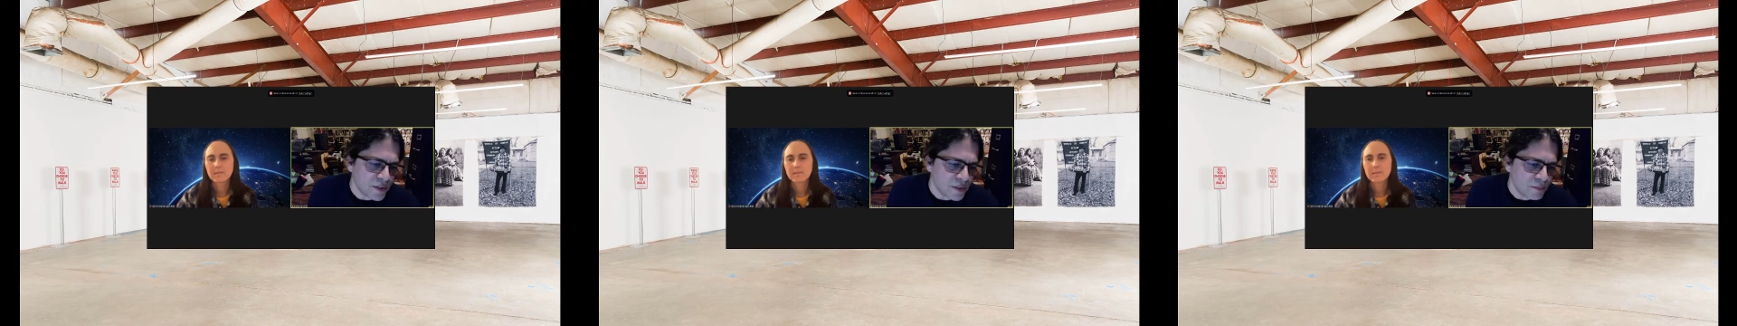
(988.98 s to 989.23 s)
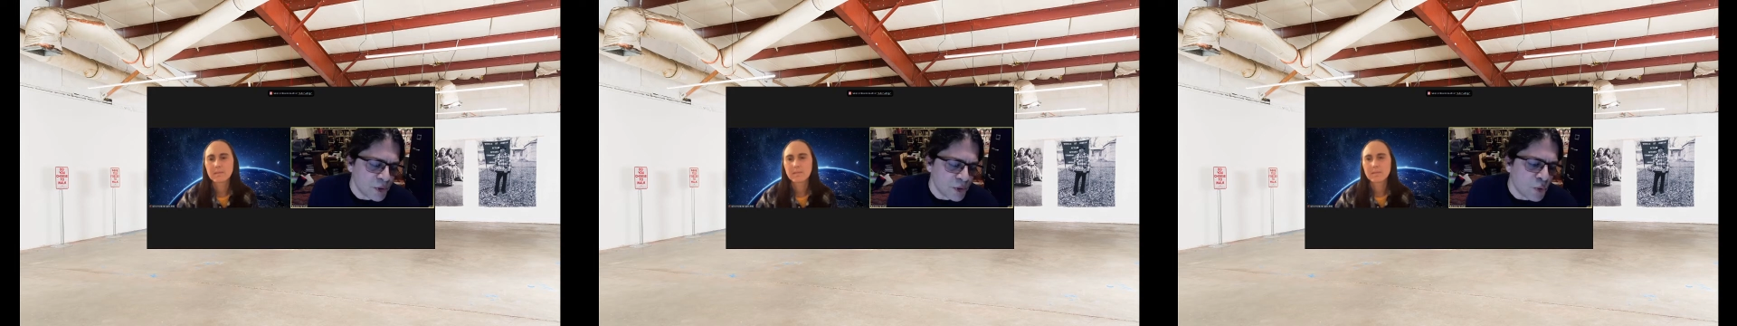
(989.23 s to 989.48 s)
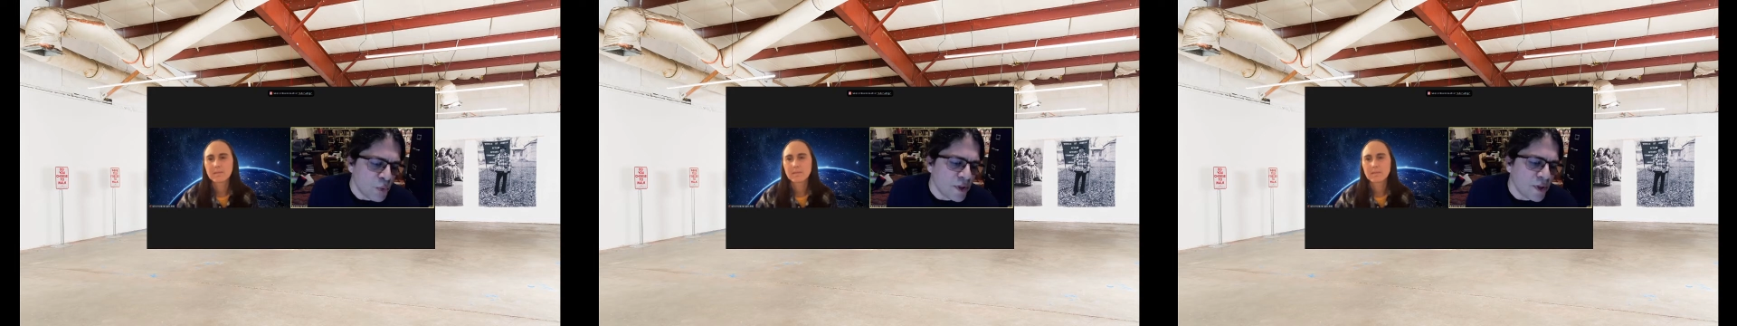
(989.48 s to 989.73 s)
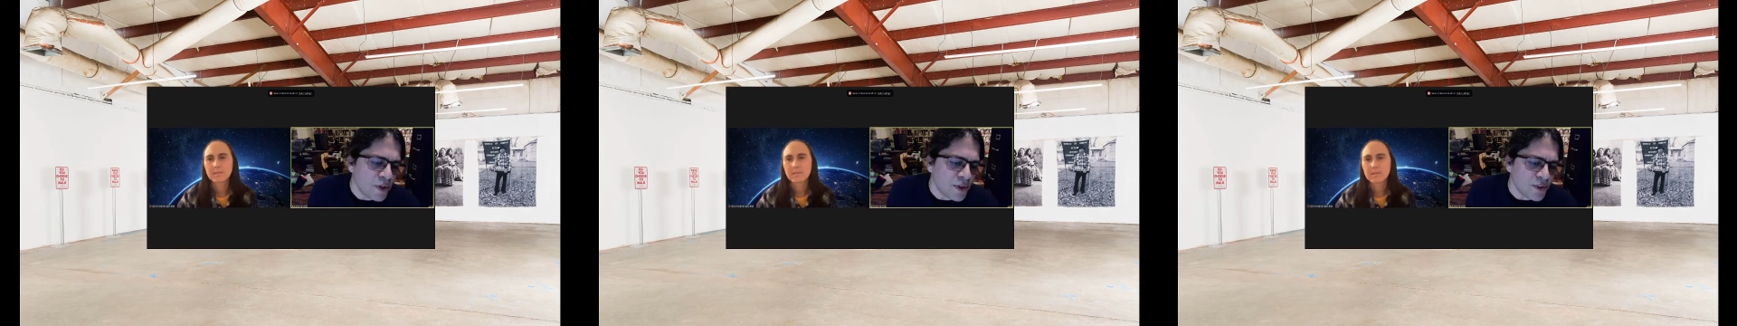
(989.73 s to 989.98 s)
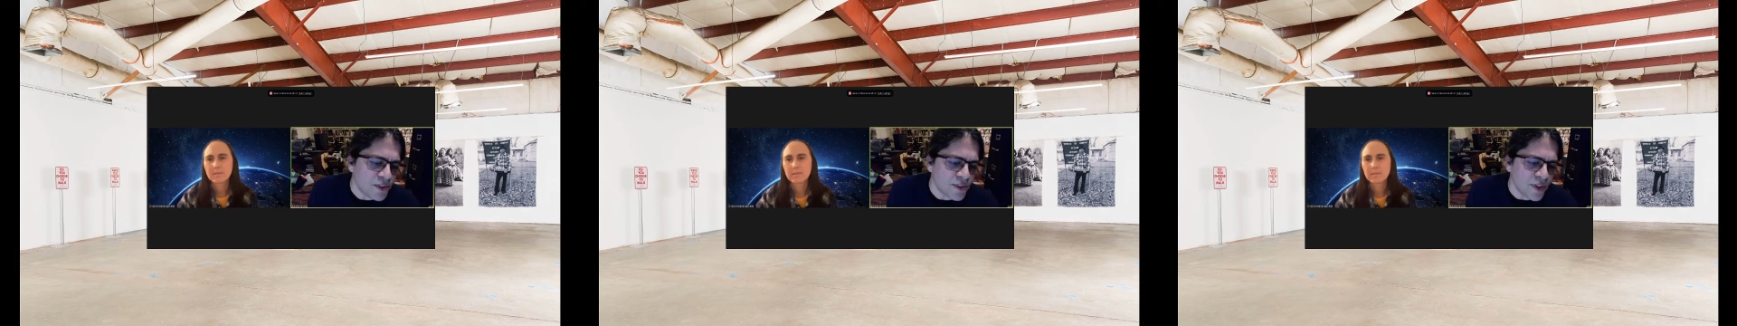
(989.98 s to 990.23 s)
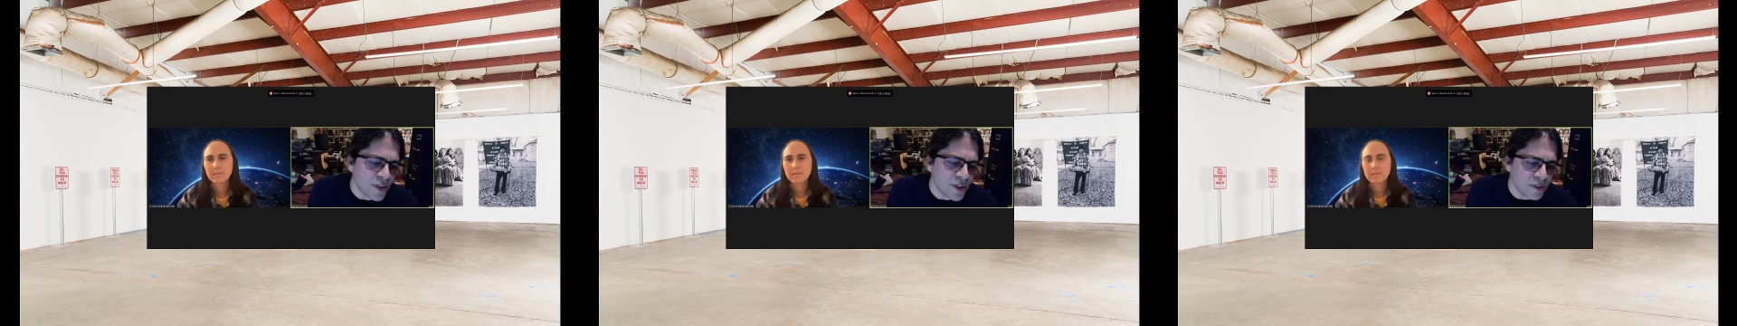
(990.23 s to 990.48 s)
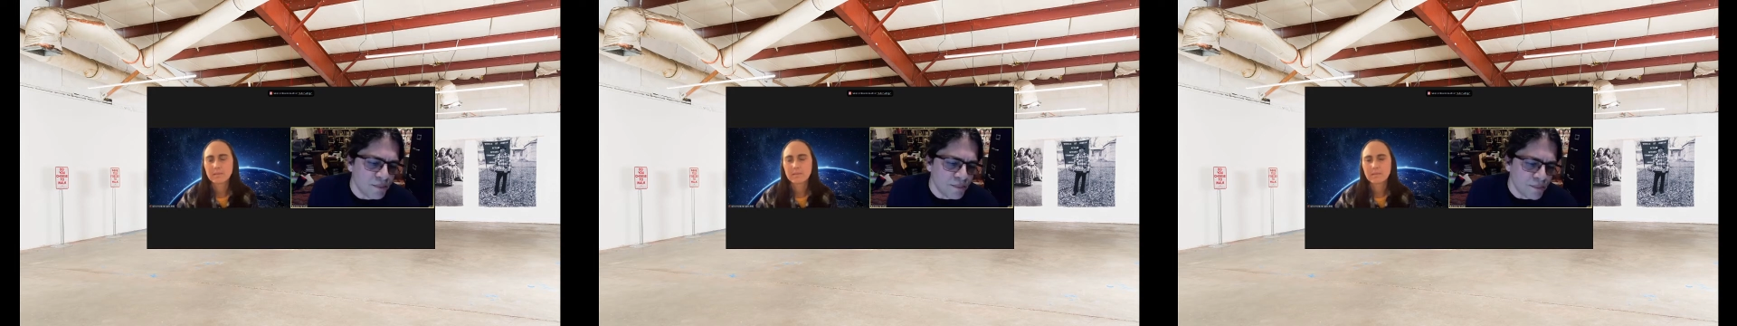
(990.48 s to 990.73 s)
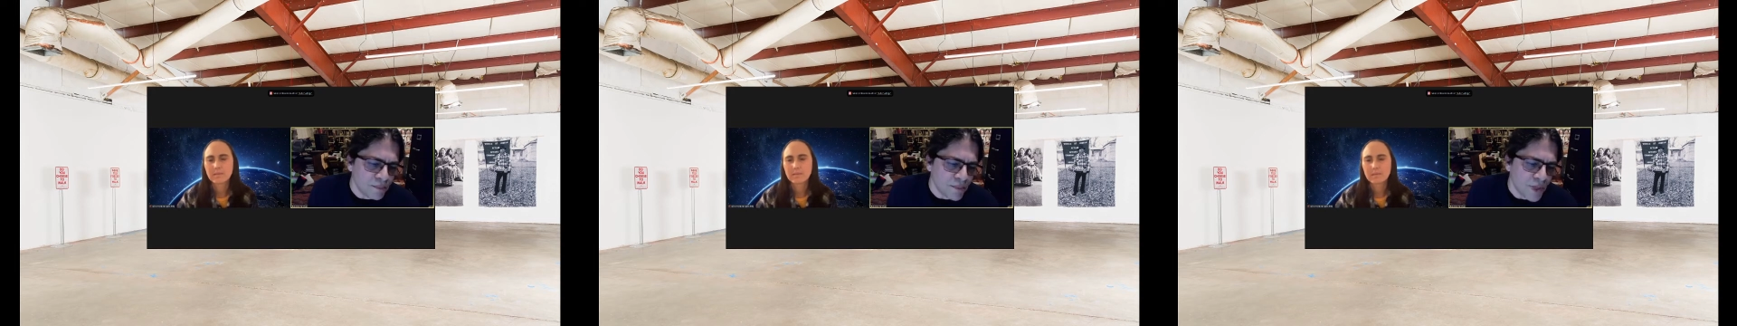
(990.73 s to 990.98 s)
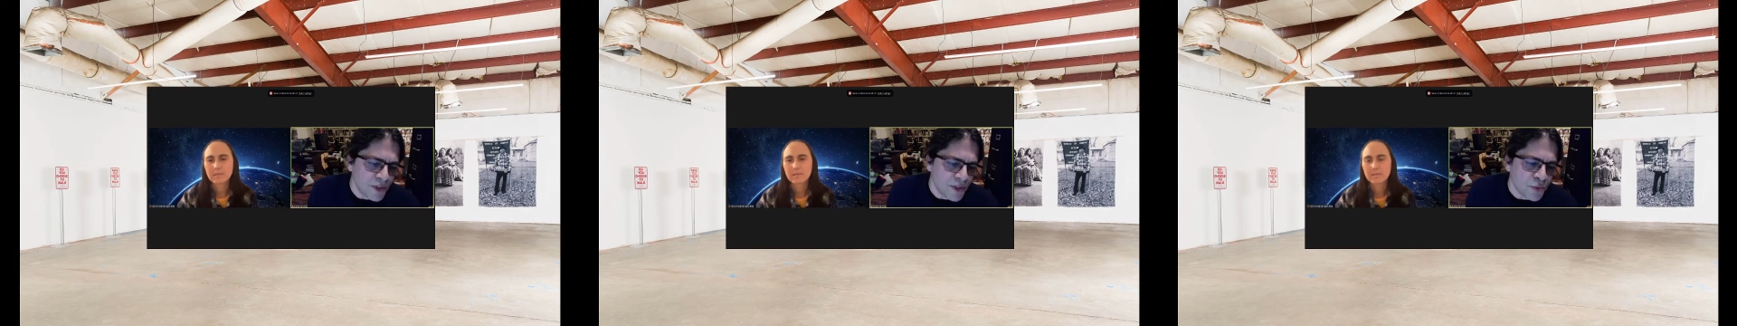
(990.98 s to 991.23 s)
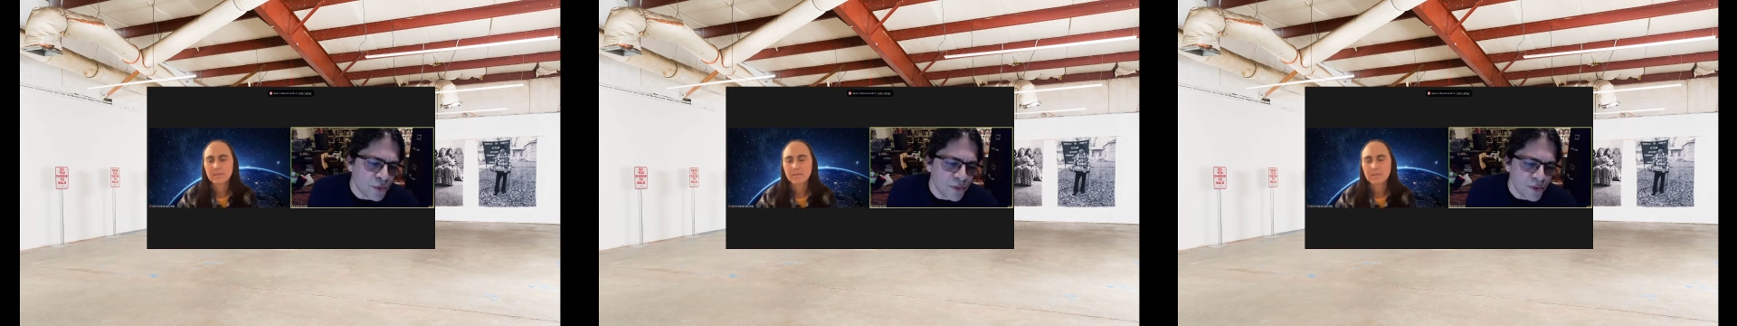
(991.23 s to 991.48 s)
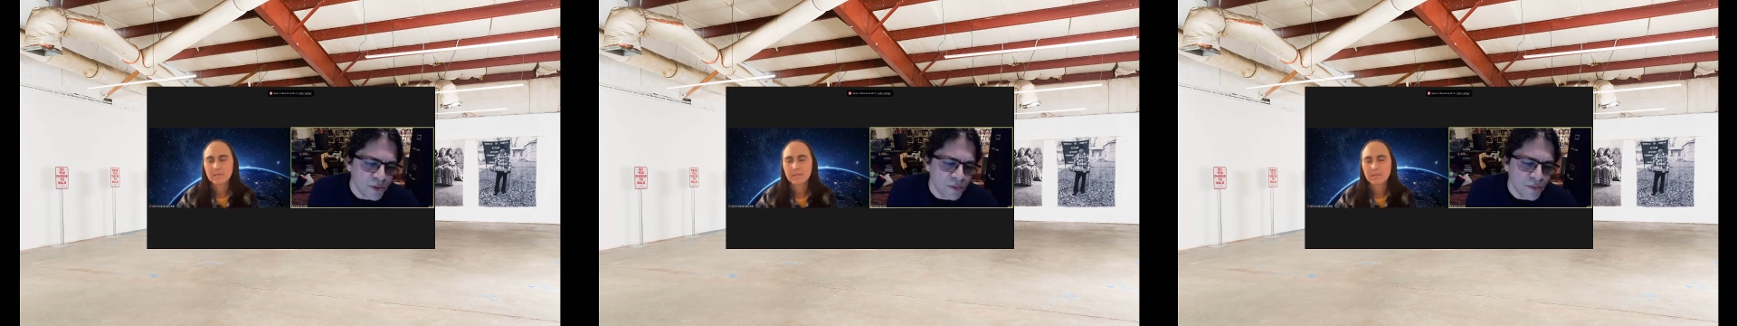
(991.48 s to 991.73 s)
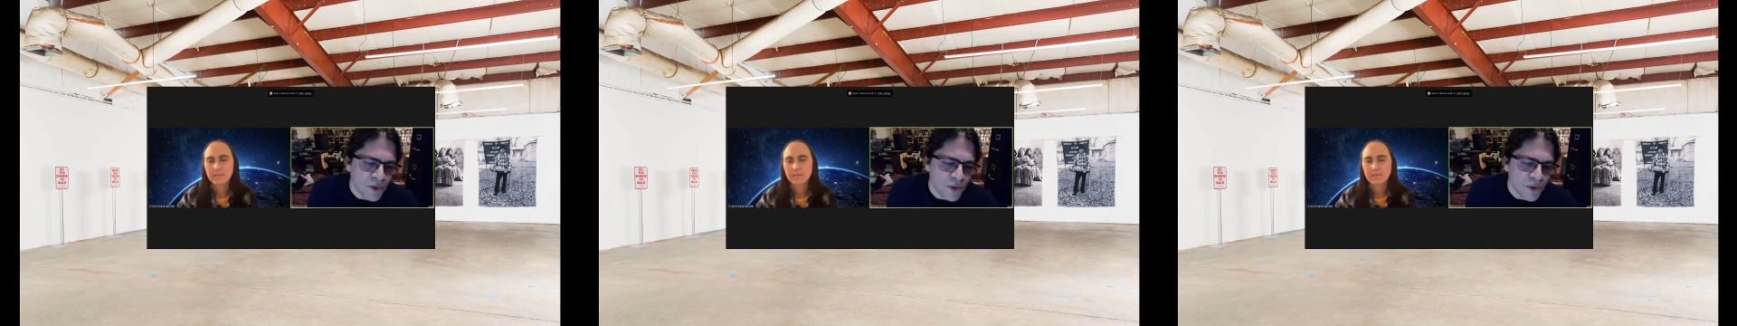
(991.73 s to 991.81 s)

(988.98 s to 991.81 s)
But the wind is the same as a river